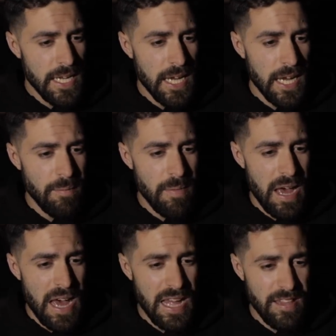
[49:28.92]
um,
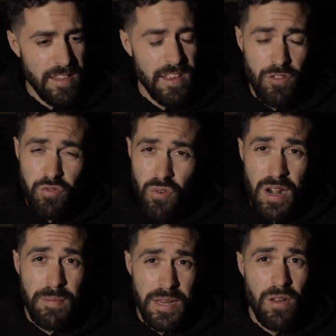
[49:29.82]
and
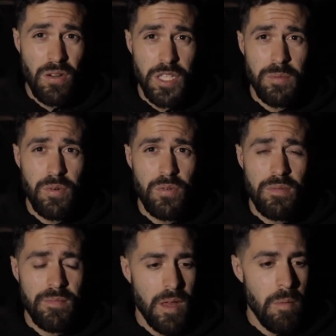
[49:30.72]
incredibly knowledgeable
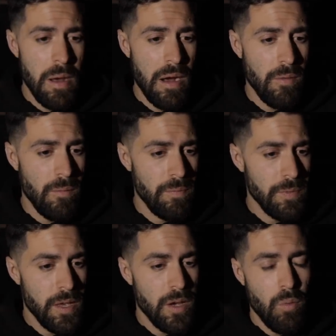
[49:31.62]
about
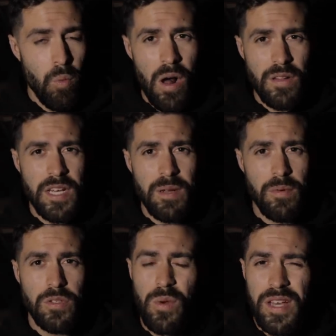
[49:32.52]
wild
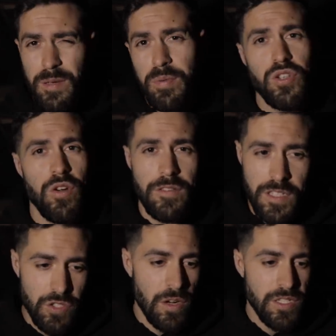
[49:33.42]
edibles. Well, he's a bushcraft
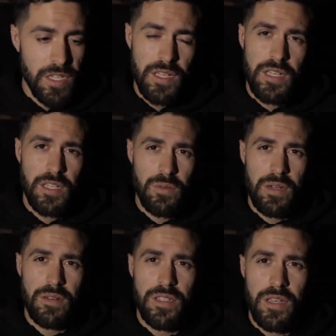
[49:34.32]
instructor as
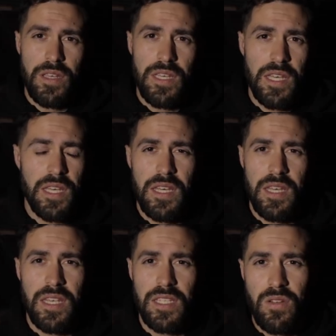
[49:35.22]
well, so he, he
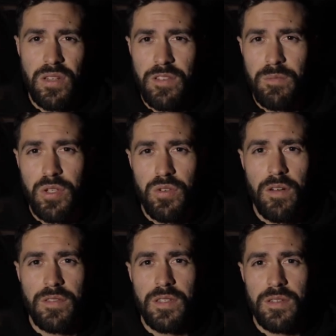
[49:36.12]
his knowledge of
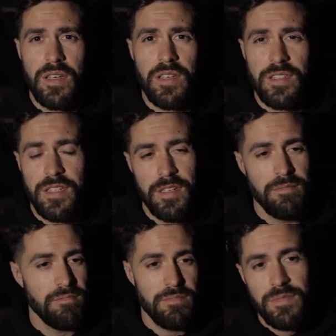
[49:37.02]
bushcraft is is
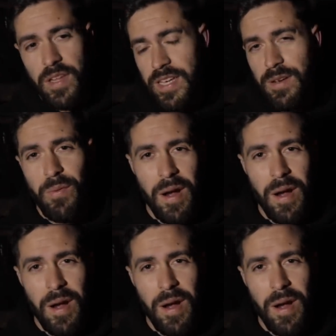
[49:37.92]
like